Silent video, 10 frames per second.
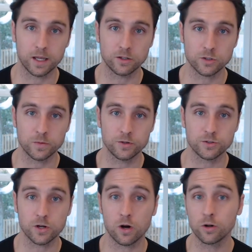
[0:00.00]
And you're
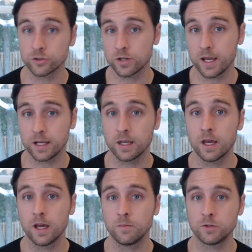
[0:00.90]
supposed to alternate
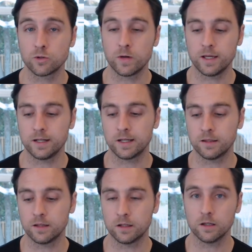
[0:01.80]

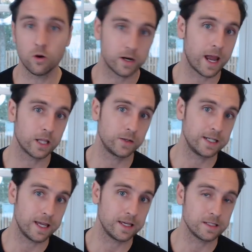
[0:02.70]
between the low calorie
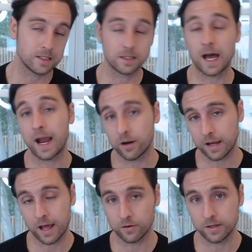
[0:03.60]
days and the higher
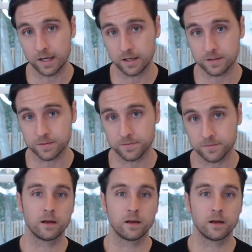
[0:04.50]
calorie days